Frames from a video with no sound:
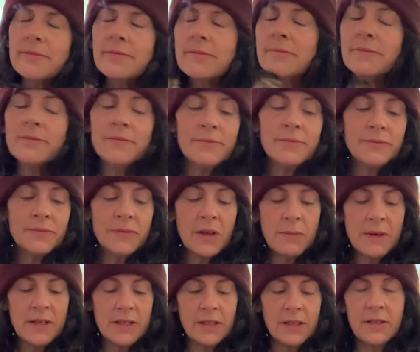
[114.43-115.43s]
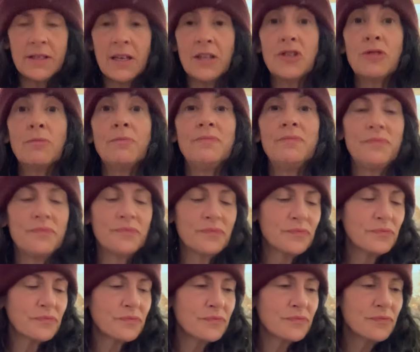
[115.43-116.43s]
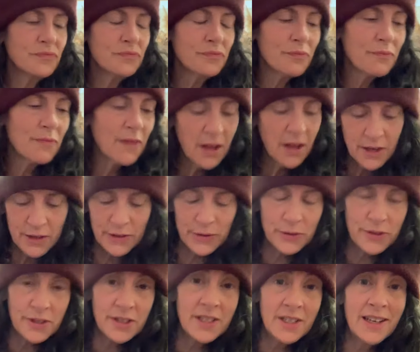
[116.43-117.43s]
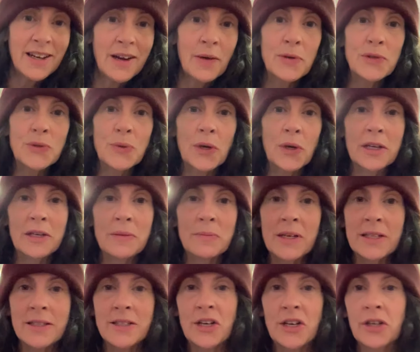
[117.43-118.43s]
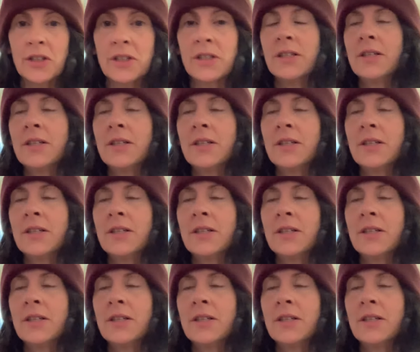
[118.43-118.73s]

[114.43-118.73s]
Amazing sage. So today I was walking my dog,